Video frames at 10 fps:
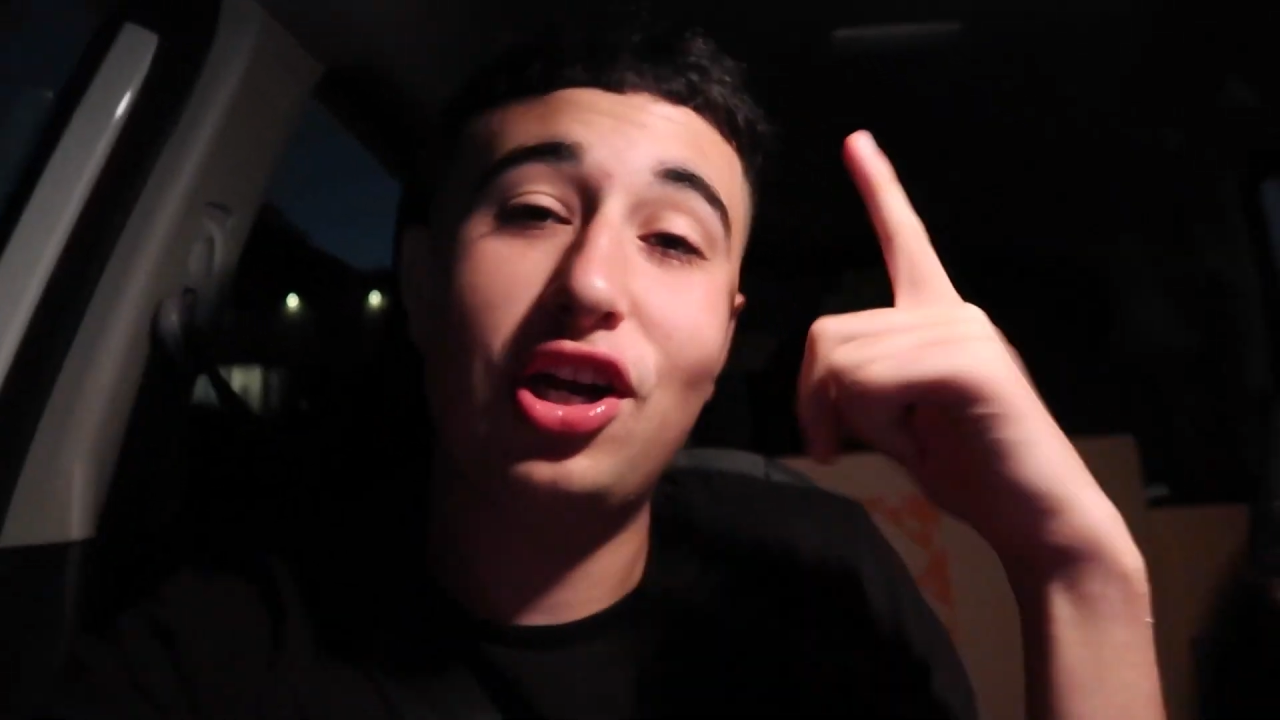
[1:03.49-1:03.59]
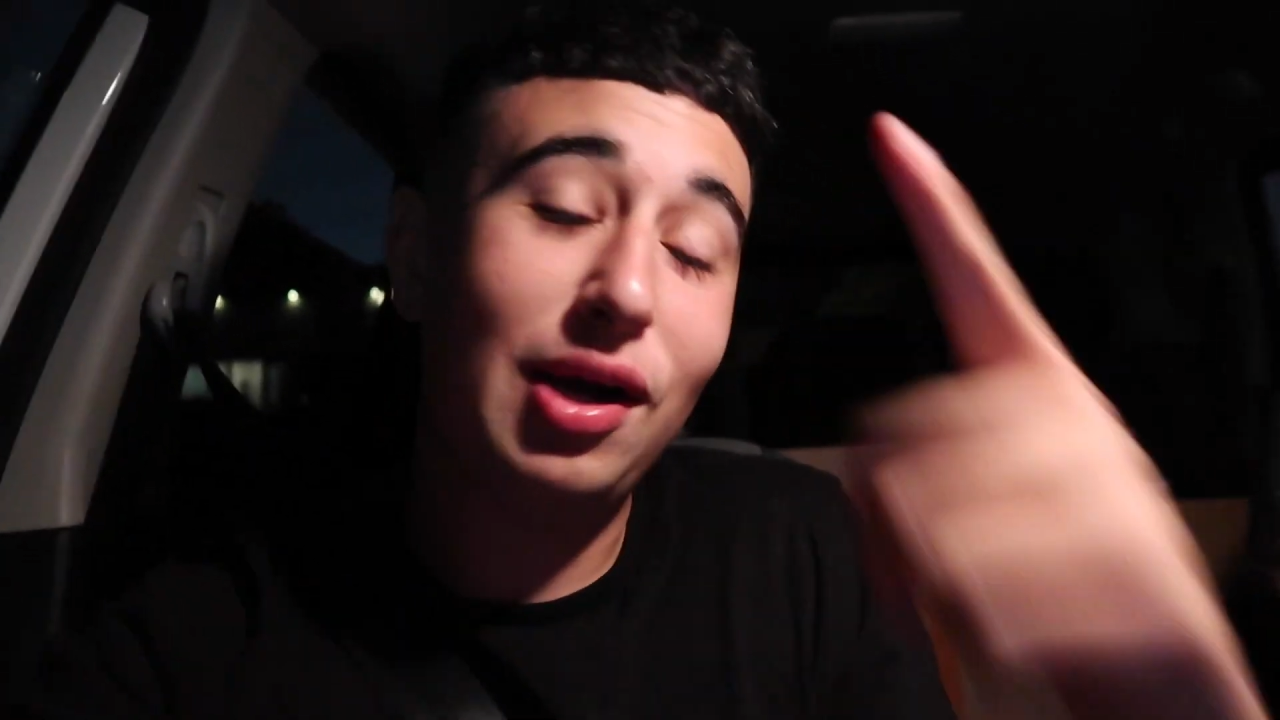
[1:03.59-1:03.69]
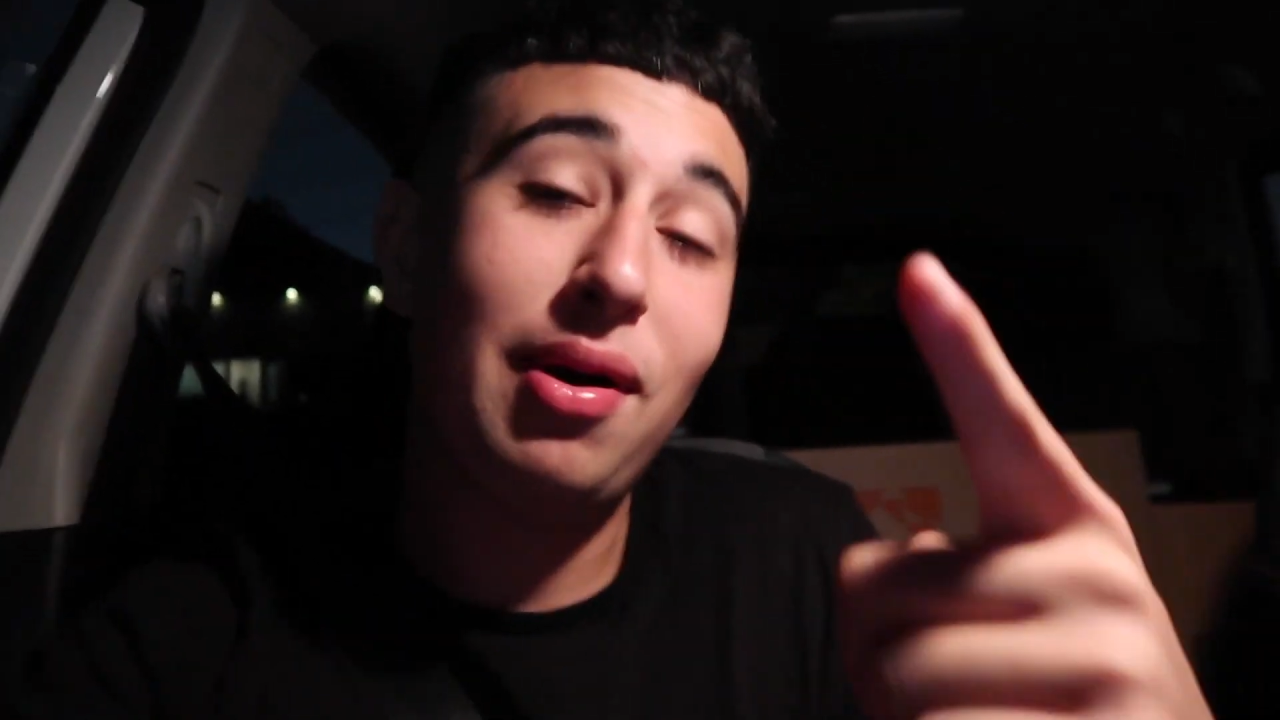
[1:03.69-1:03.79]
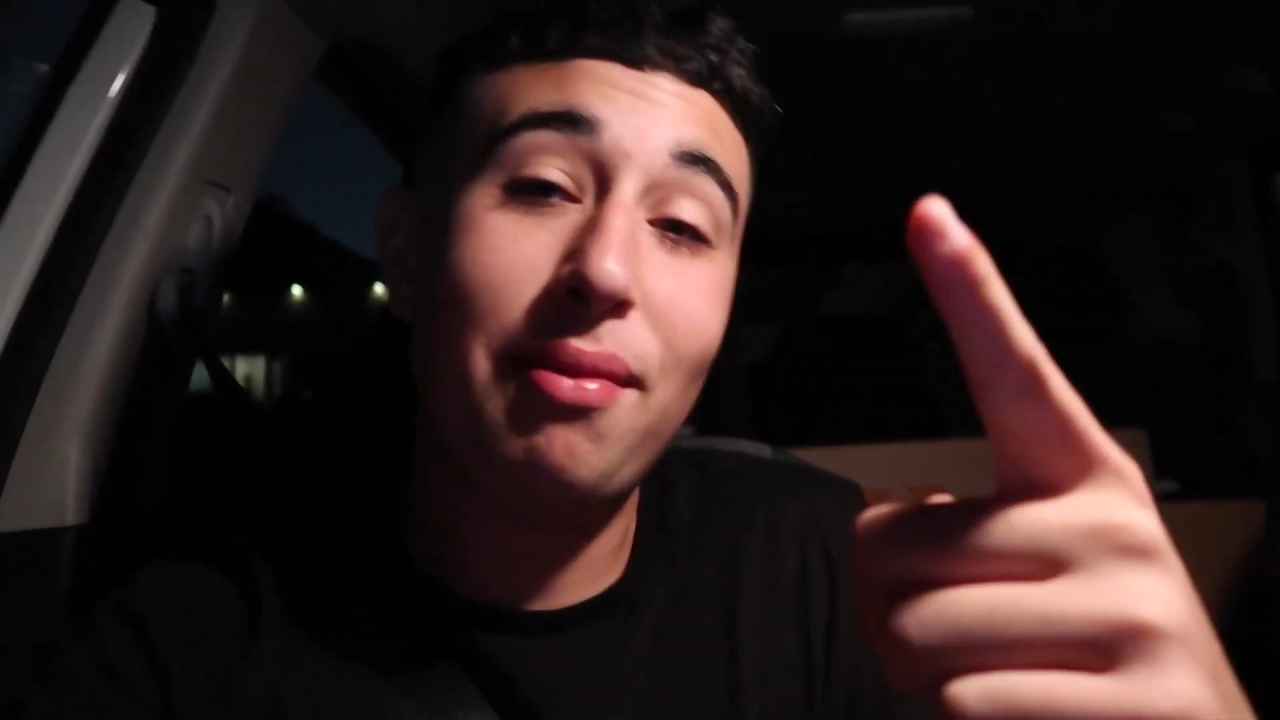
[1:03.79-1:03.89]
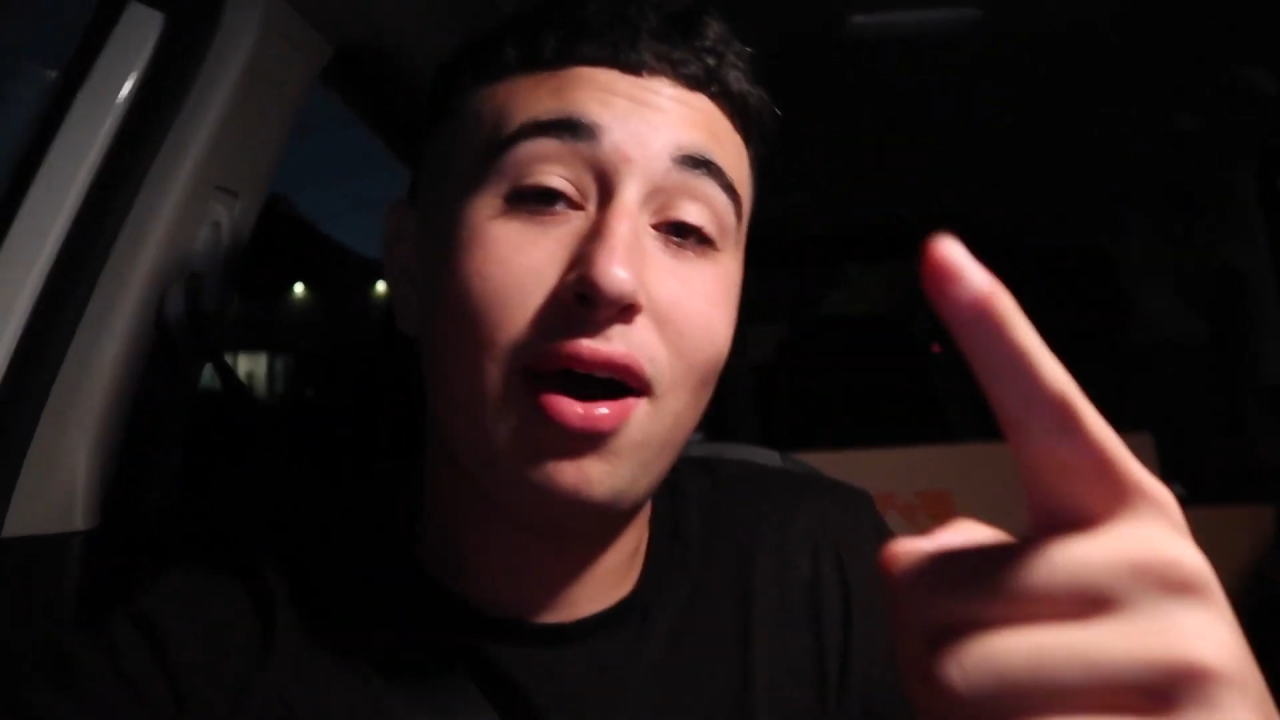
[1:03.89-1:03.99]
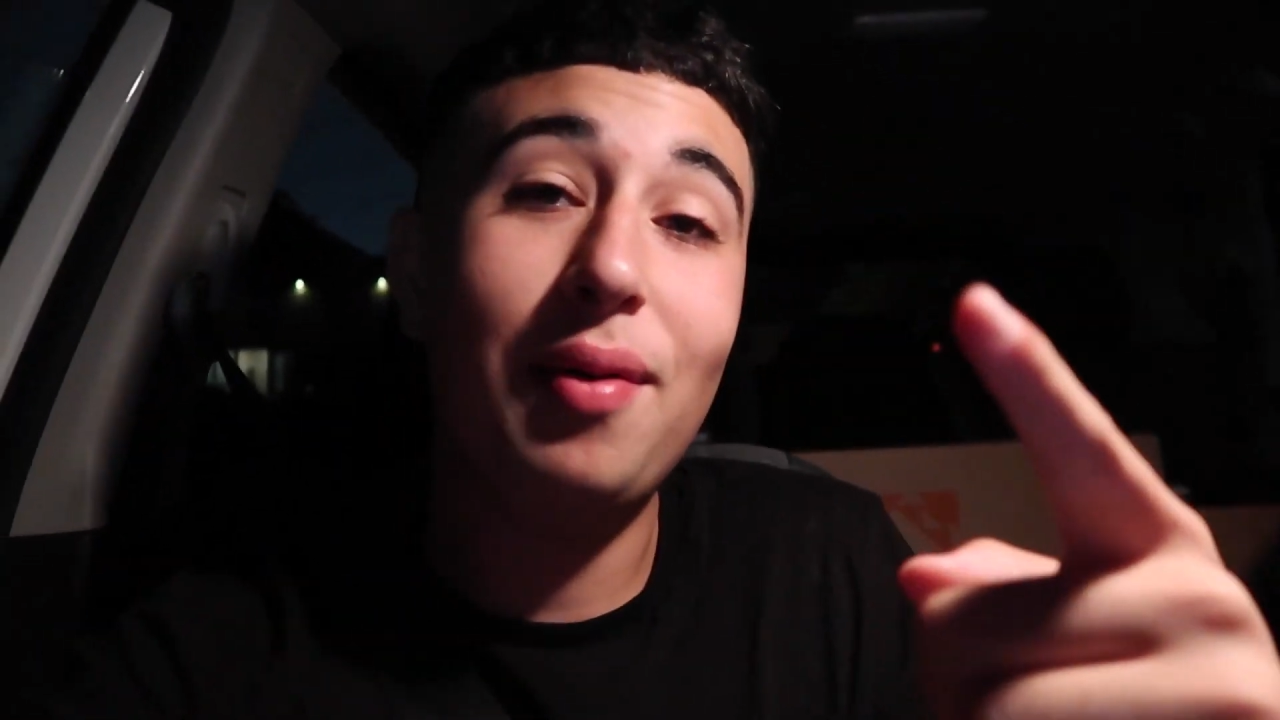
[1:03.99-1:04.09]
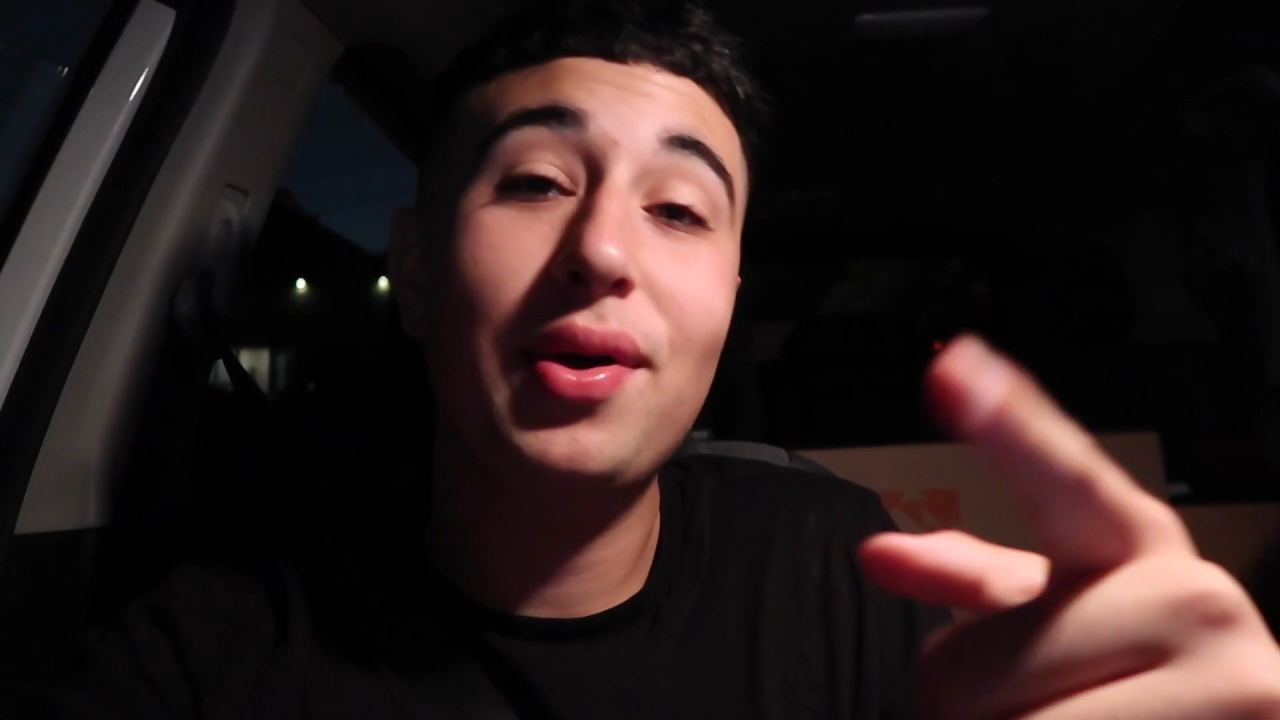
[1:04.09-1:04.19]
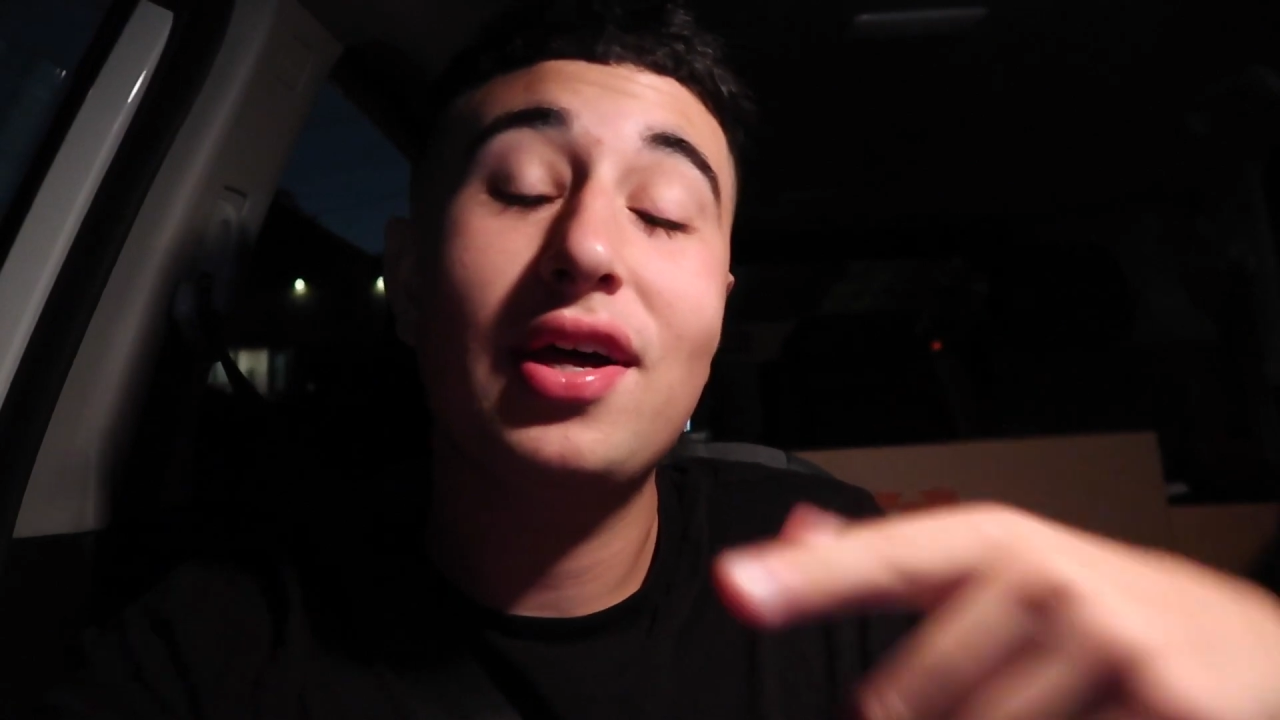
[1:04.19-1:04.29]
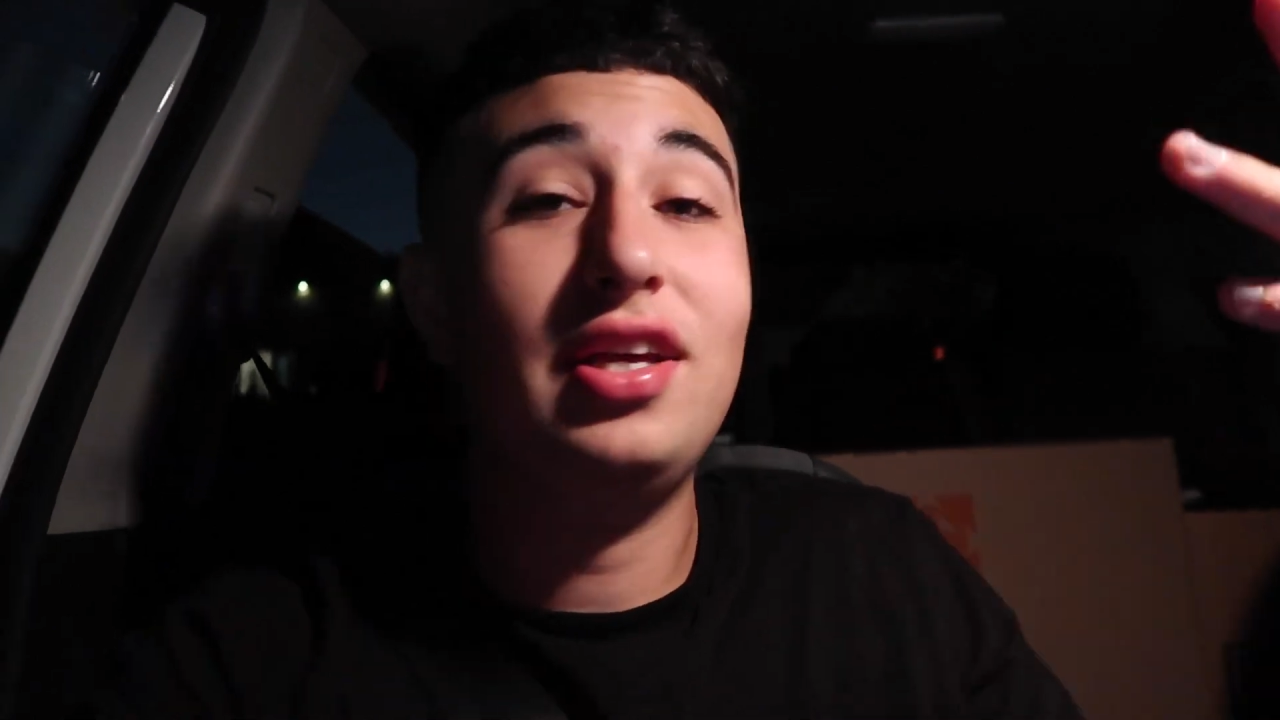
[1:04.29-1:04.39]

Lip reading: you heard my mom.